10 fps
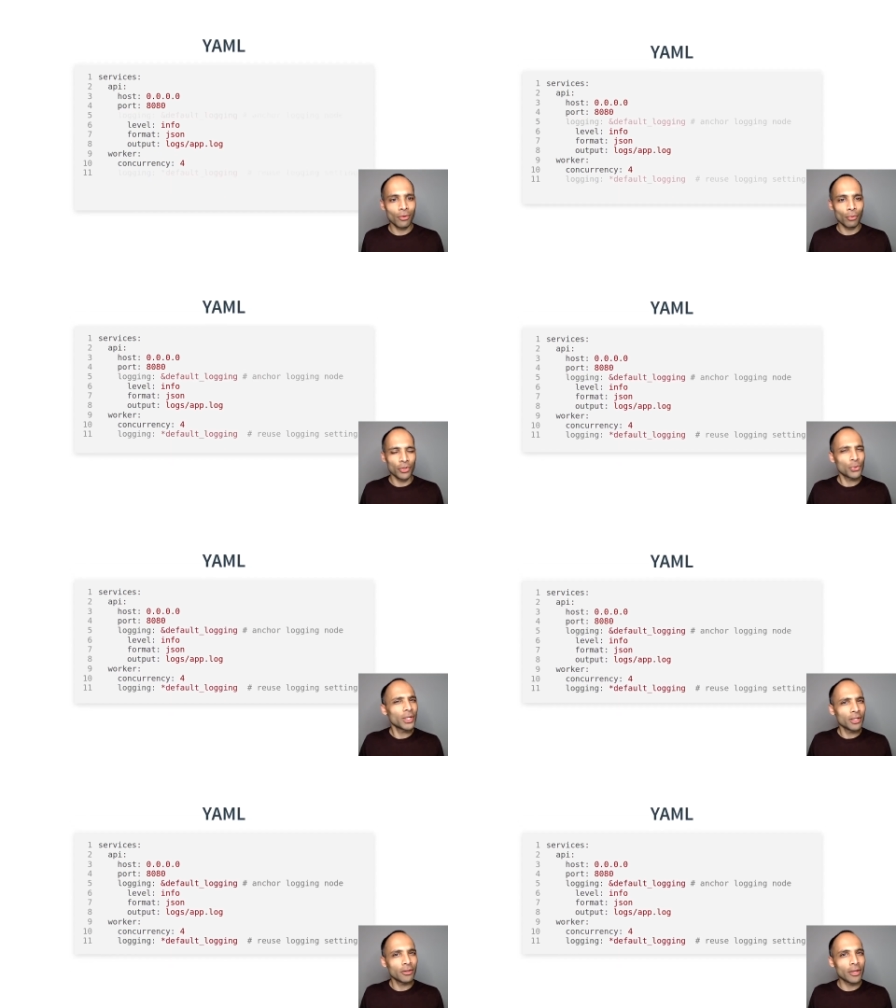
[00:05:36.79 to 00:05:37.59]
We're
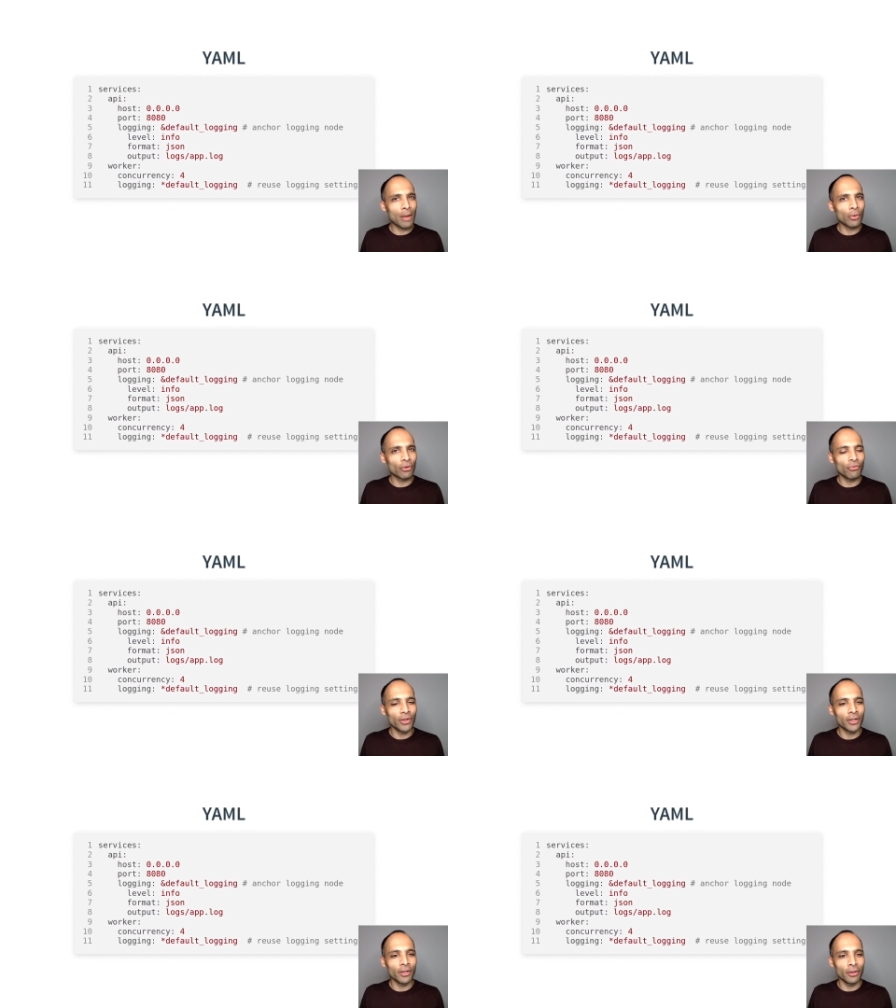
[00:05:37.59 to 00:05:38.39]
tweaking the YAML
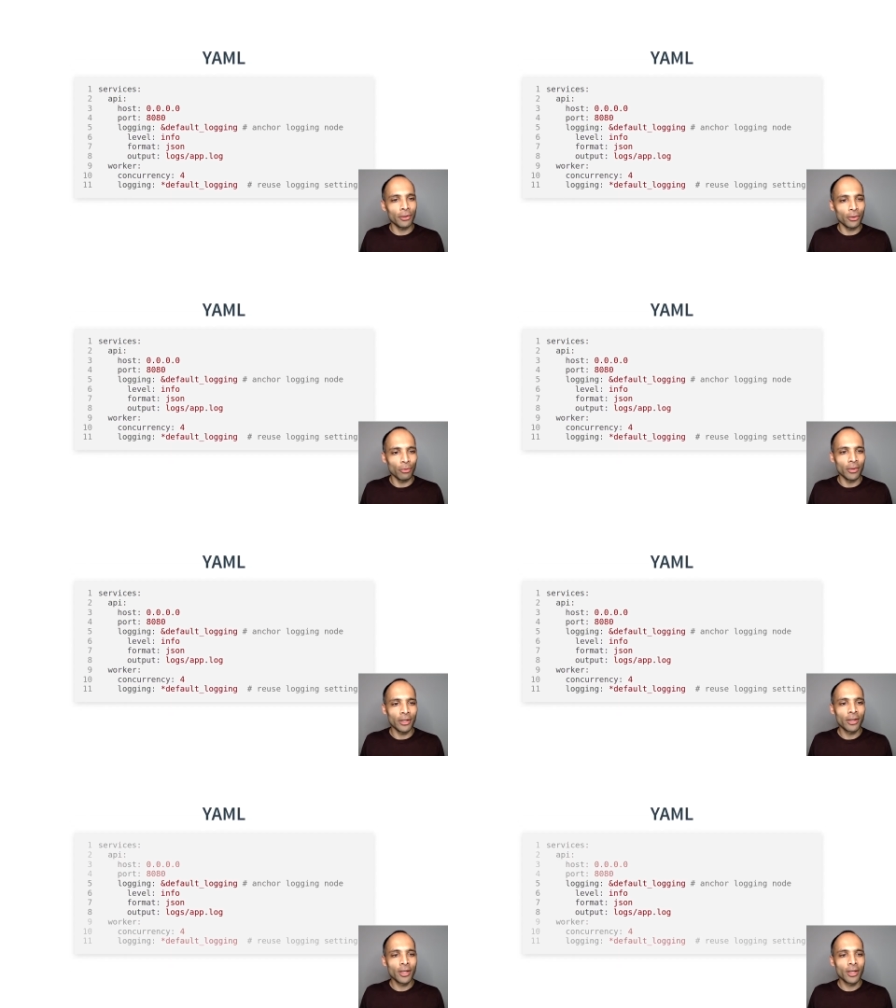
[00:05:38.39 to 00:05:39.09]
config a little bit.